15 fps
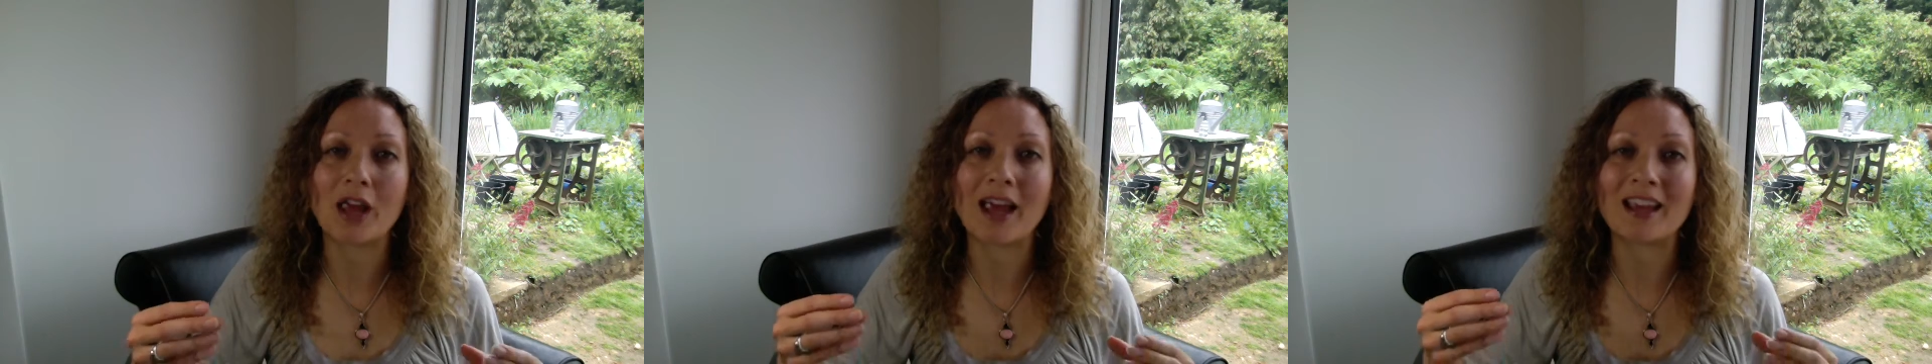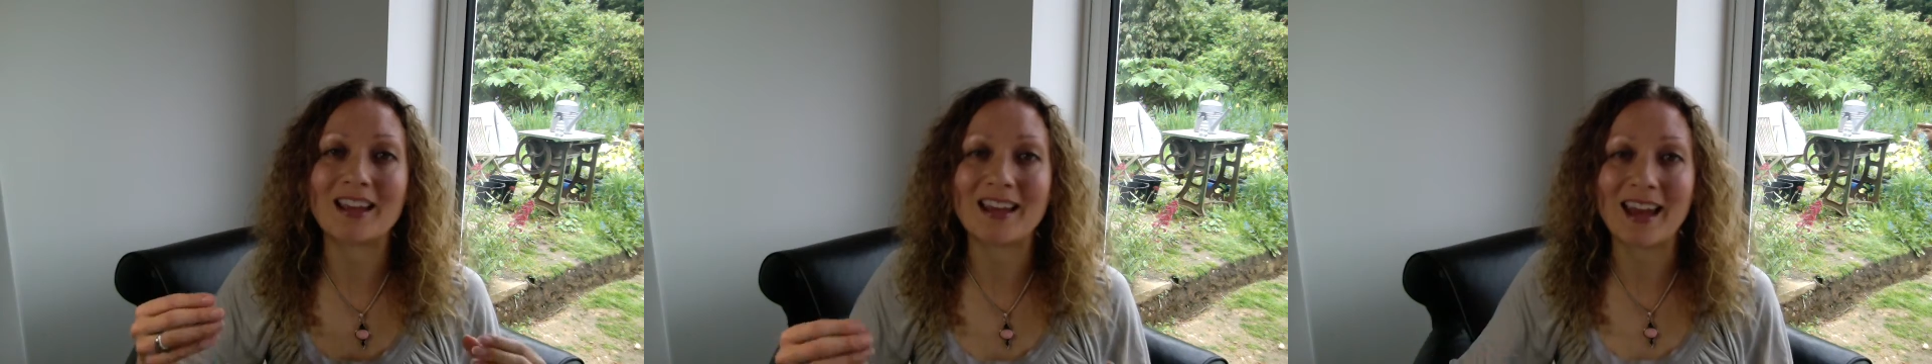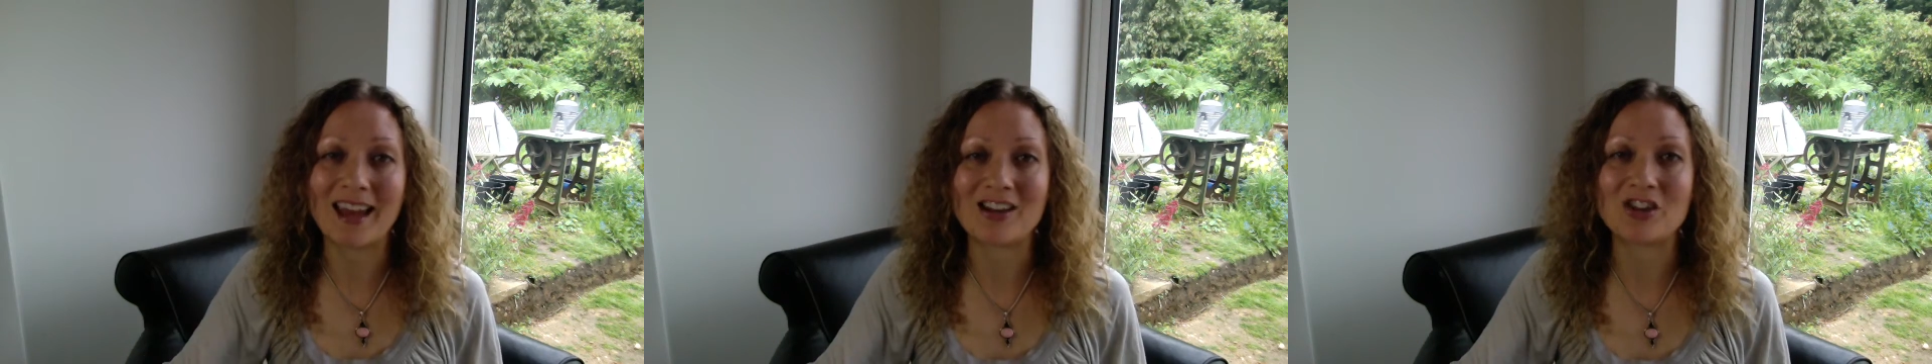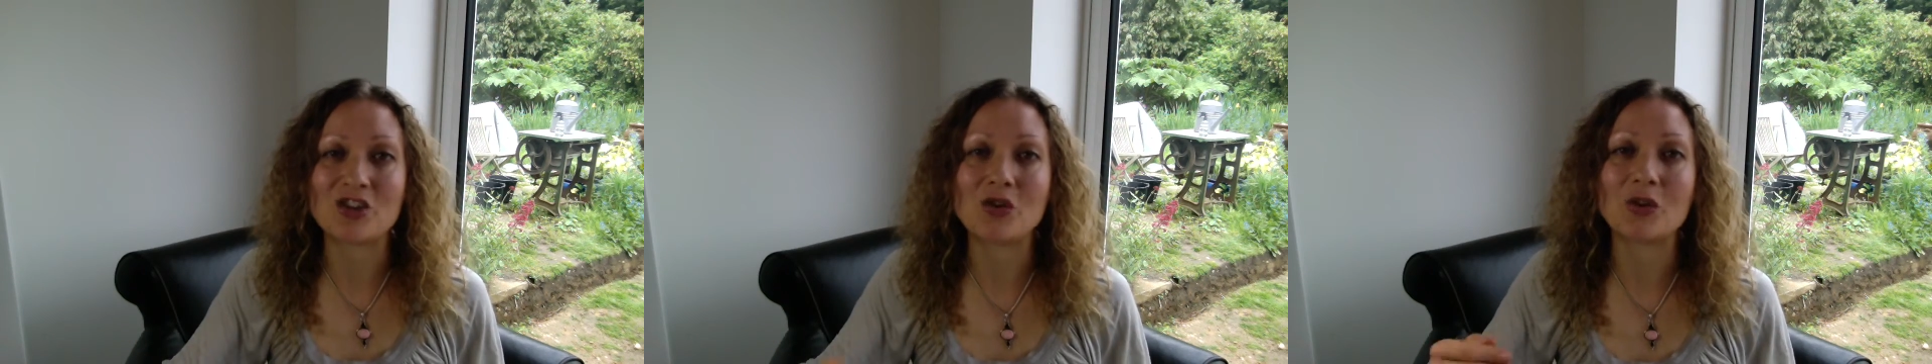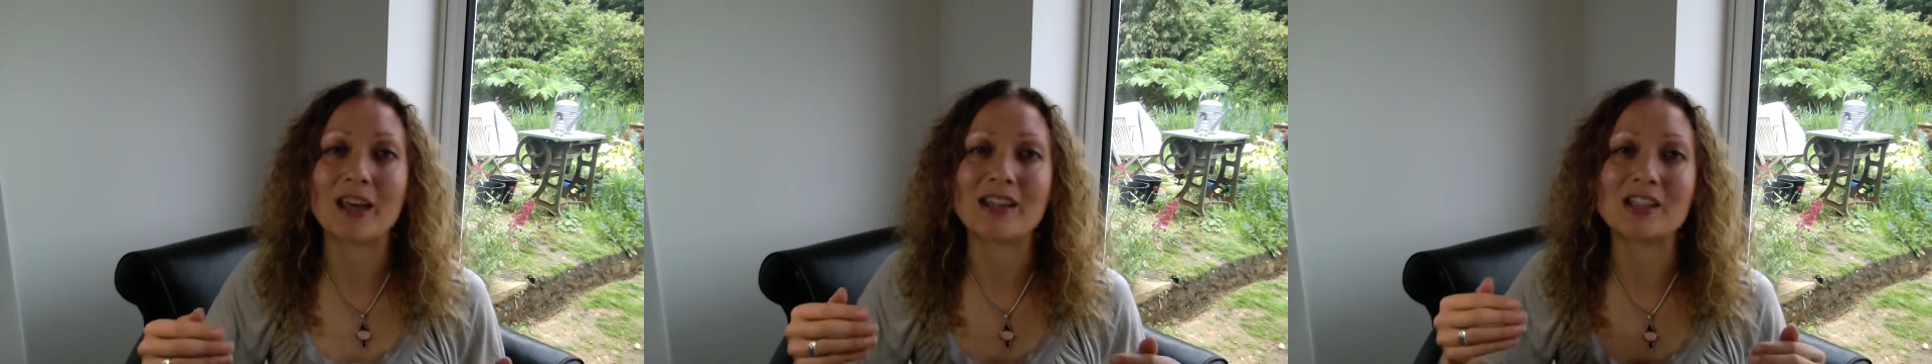again,
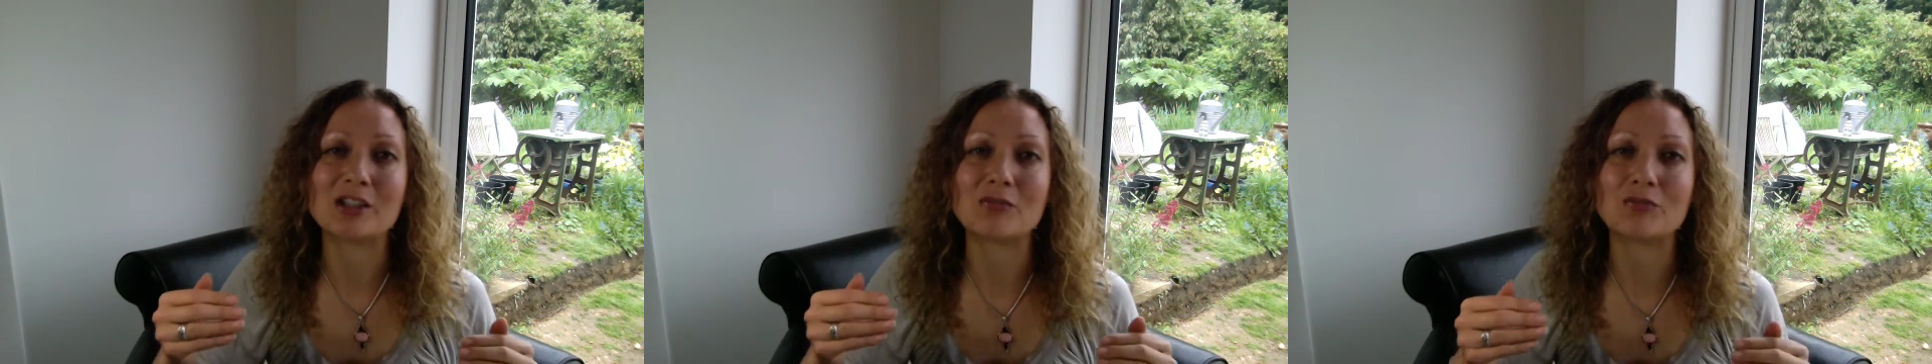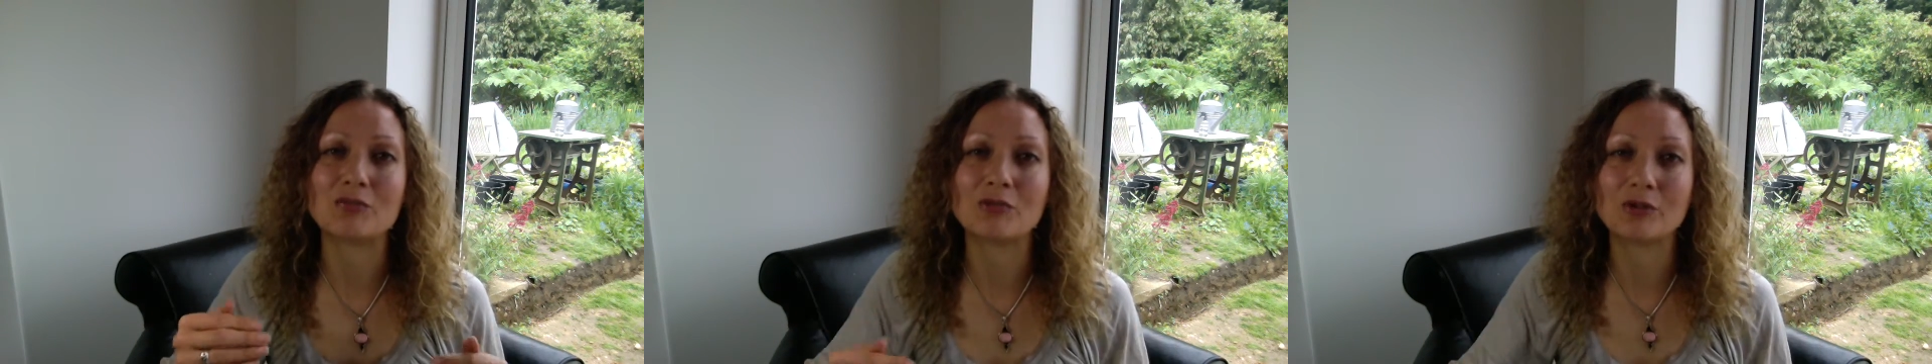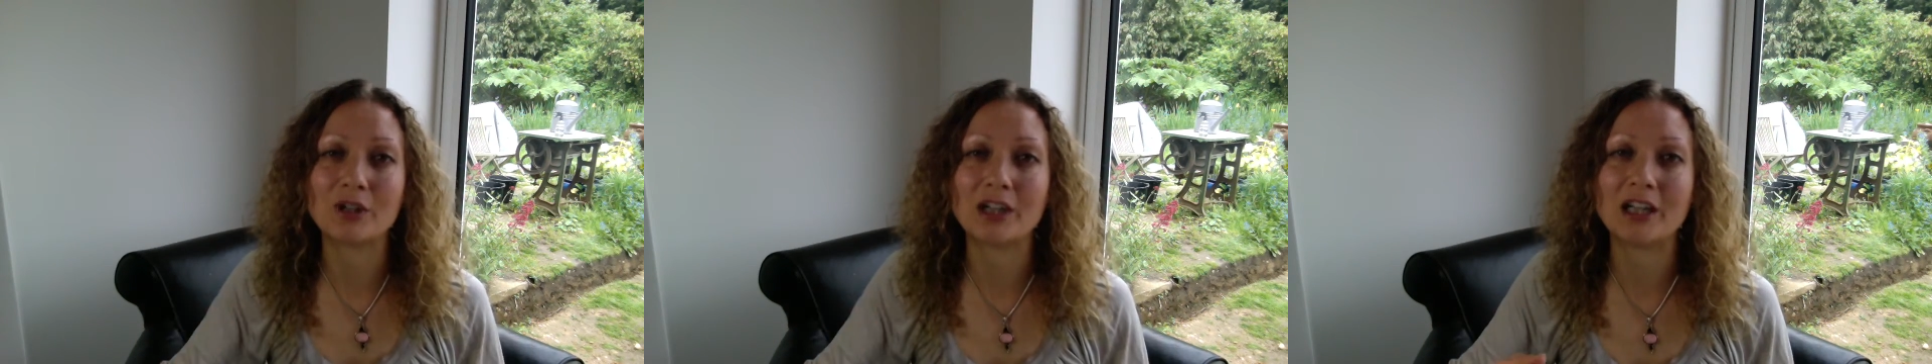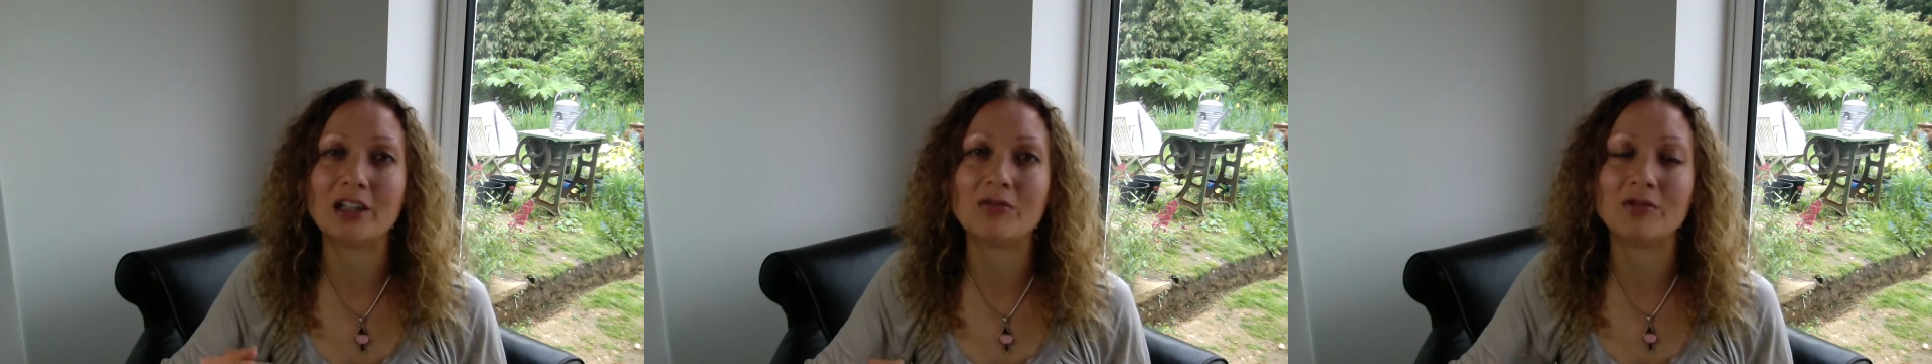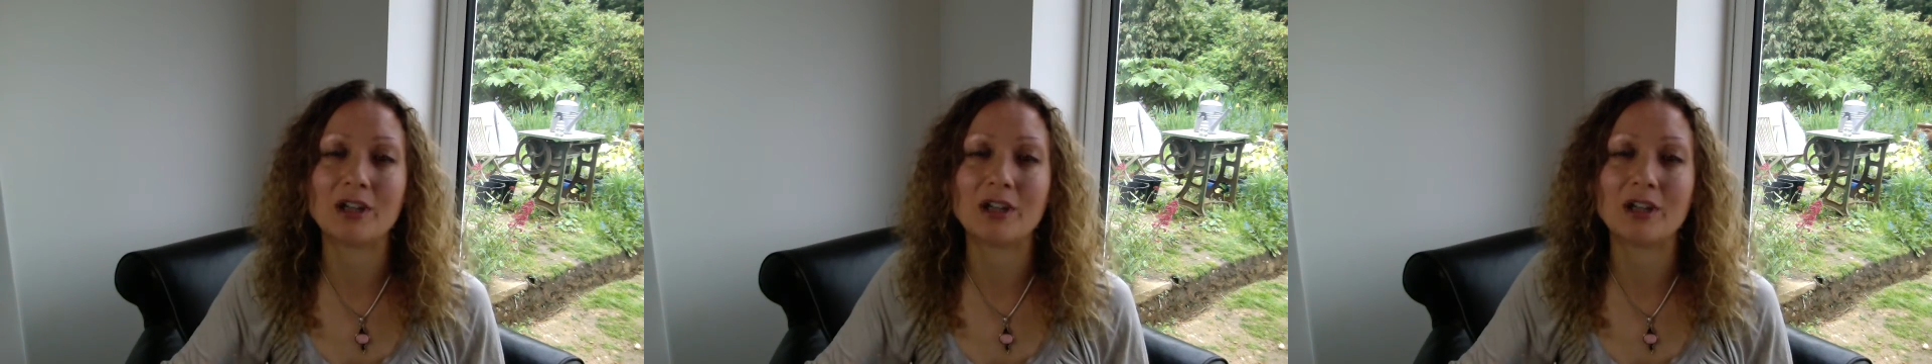you're getting really,